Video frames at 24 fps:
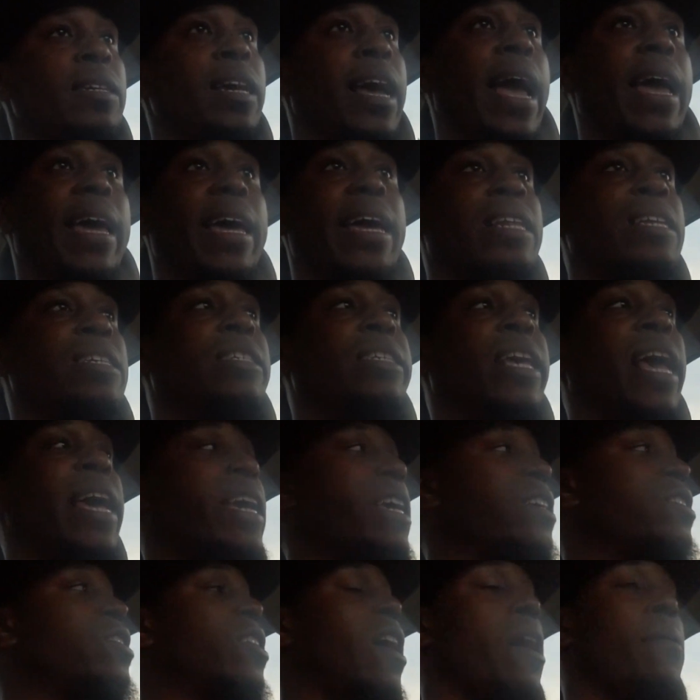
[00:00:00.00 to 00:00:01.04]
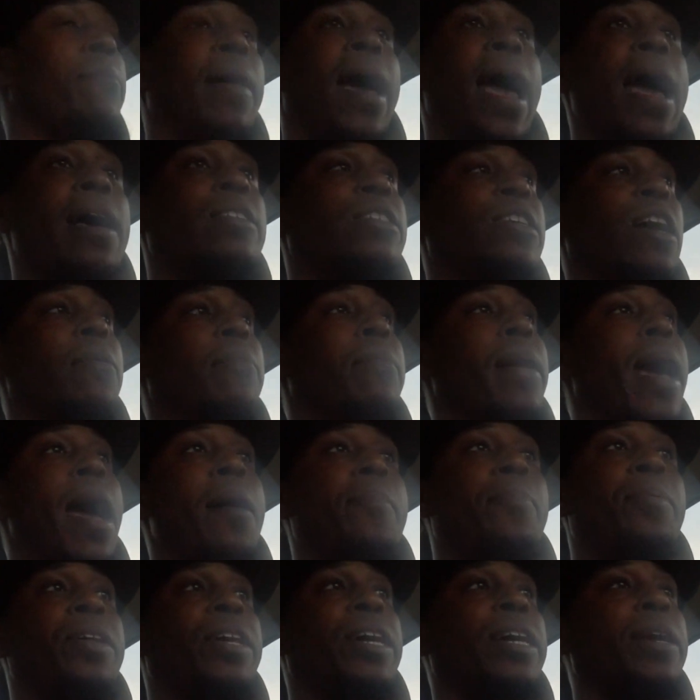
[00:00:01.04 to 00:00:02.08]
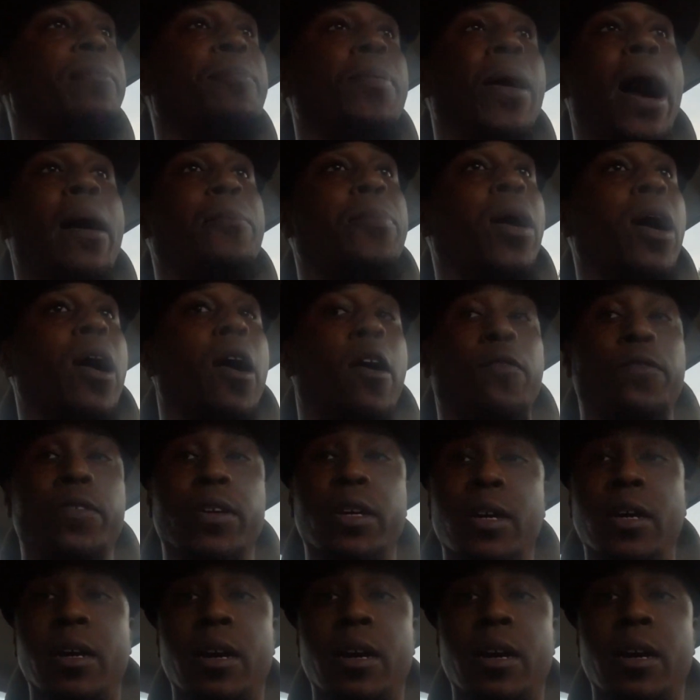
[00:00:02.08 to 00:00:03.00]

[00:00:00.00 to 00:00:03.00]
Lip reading: At any second, something happen, it could pop off.